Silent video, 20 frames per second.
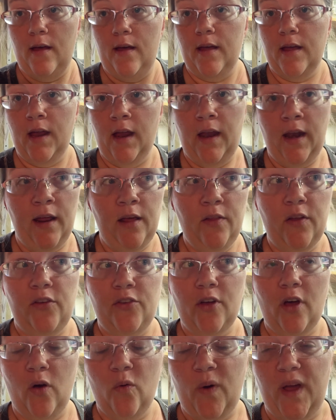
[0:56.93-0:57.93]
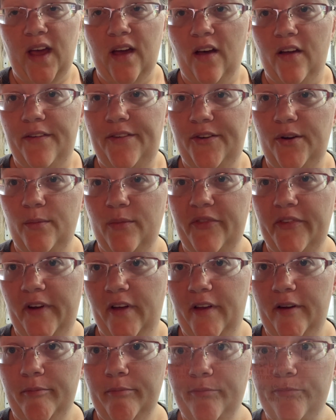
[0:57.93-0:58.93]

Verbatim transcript: I'm getting these Halloween costumes done.